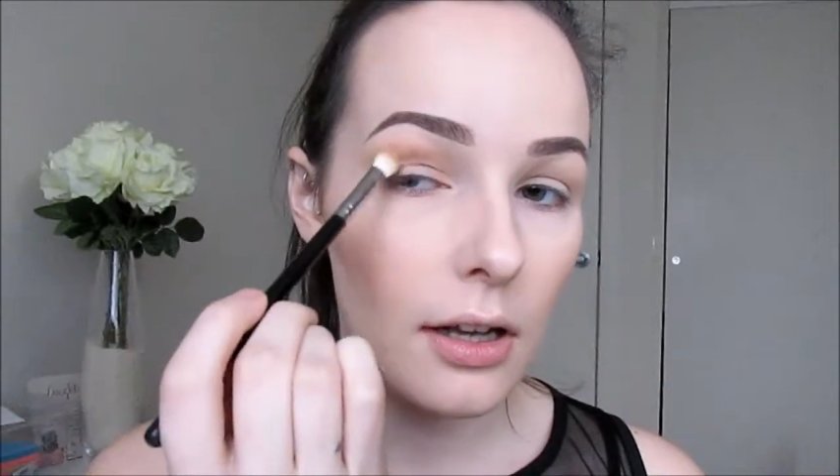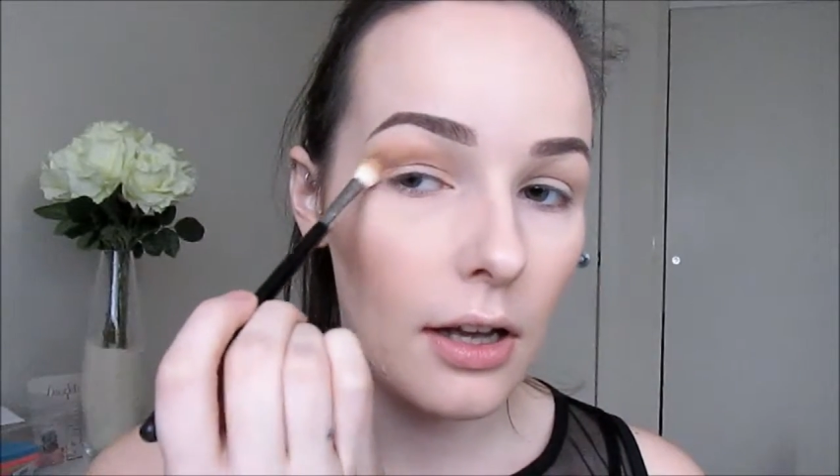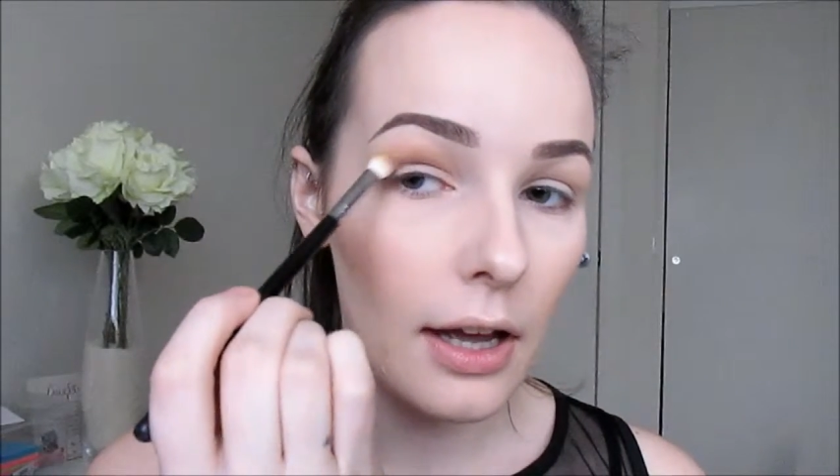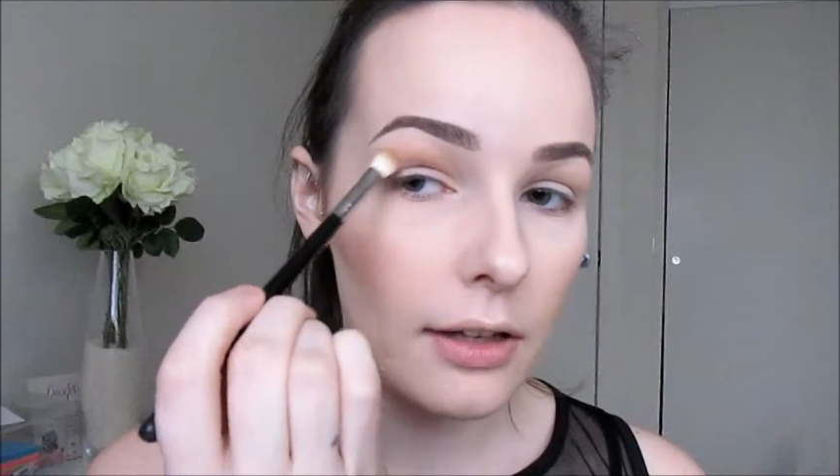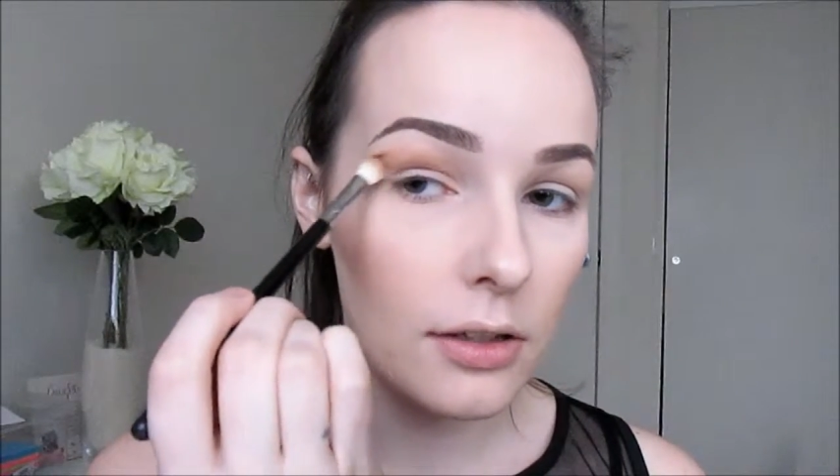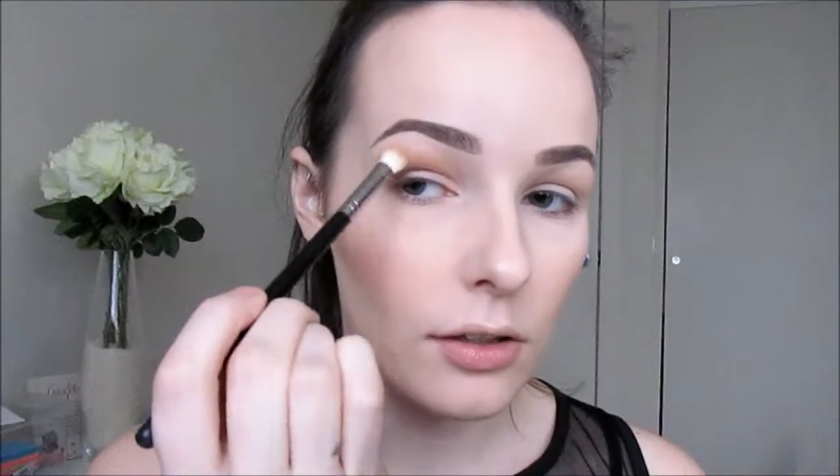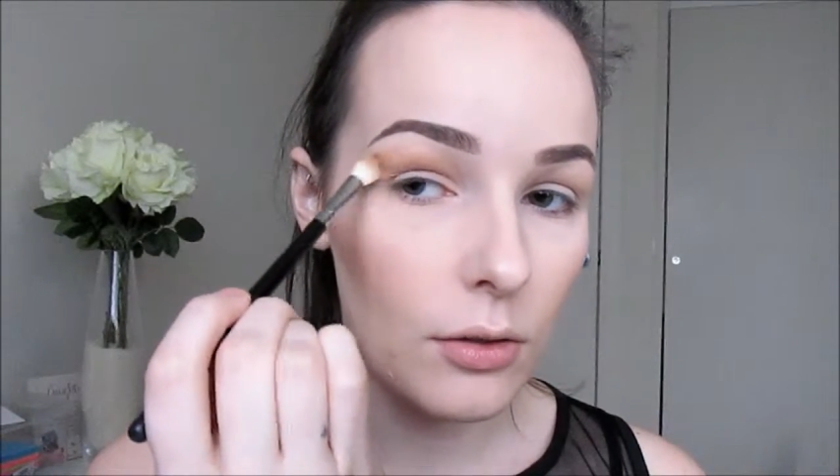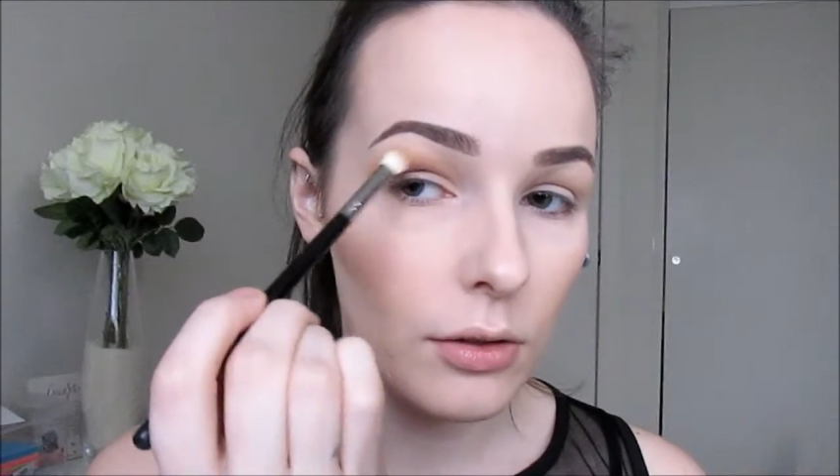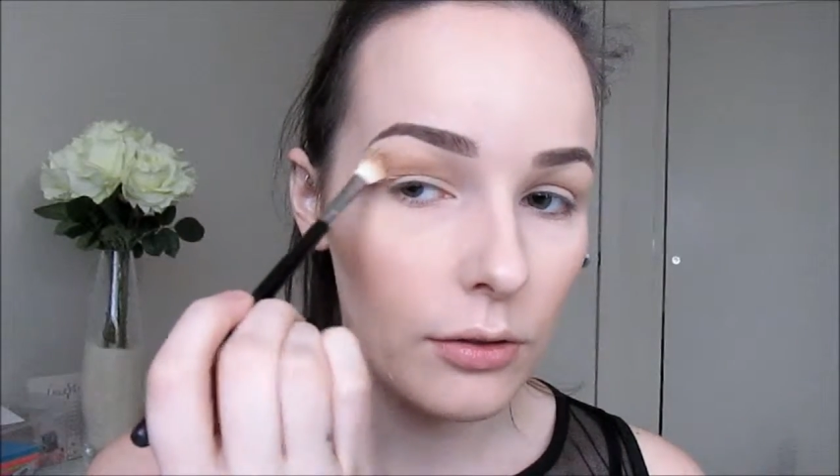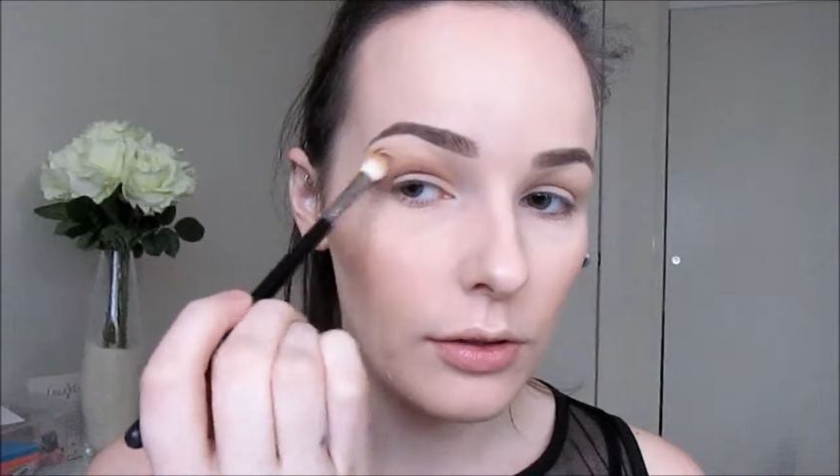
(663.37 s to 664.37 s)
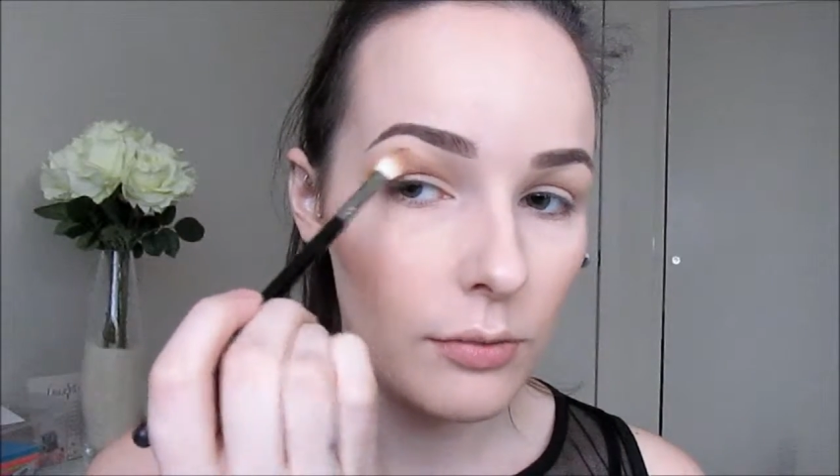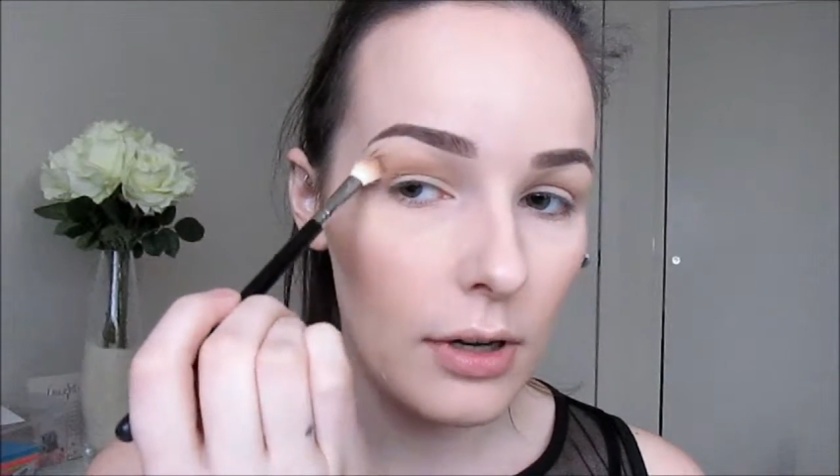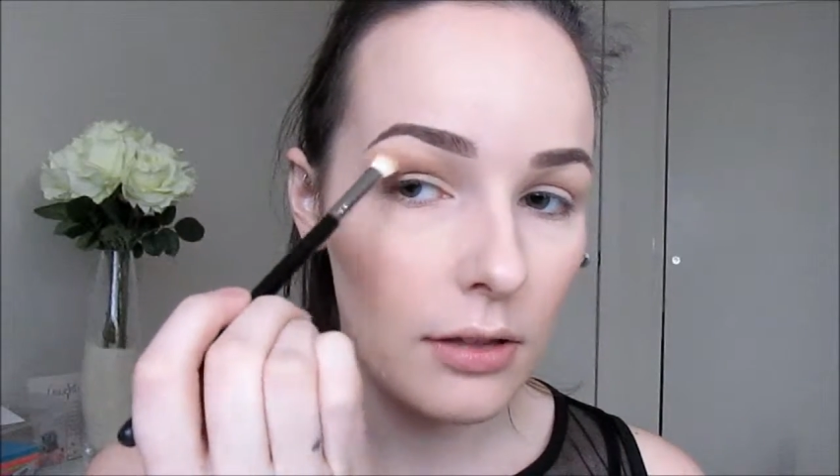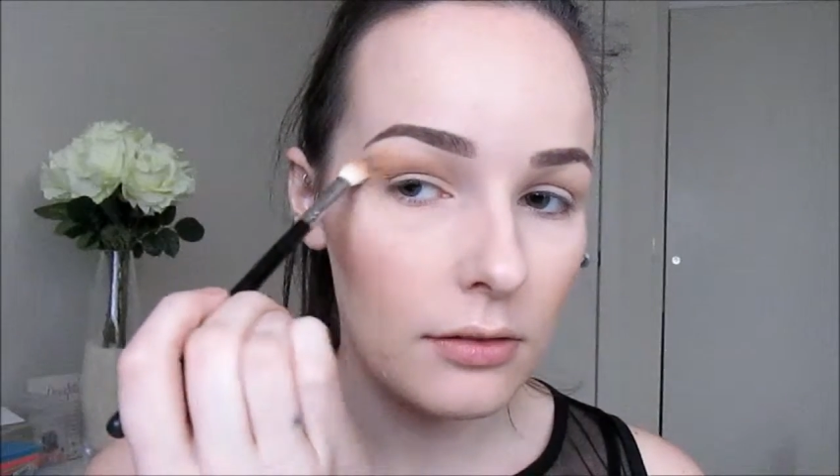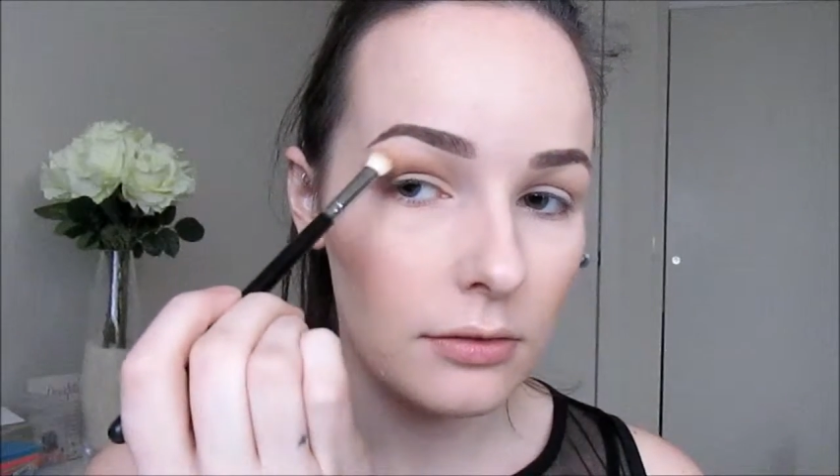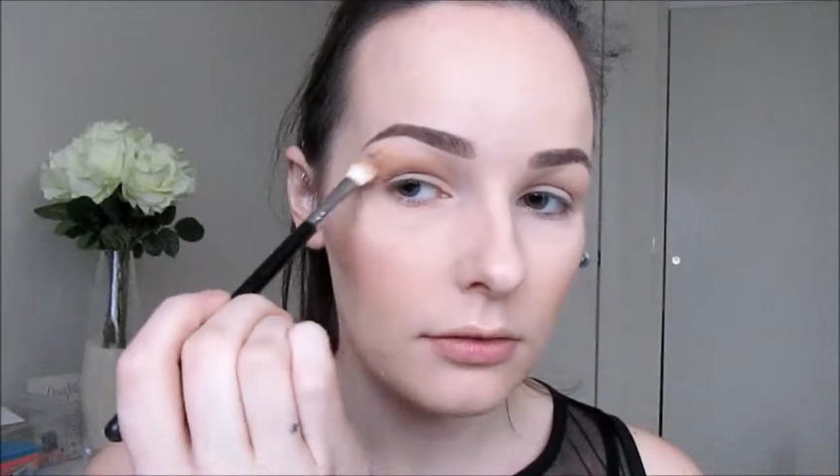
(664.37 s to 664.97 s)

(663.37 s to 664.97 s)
outer corner as well.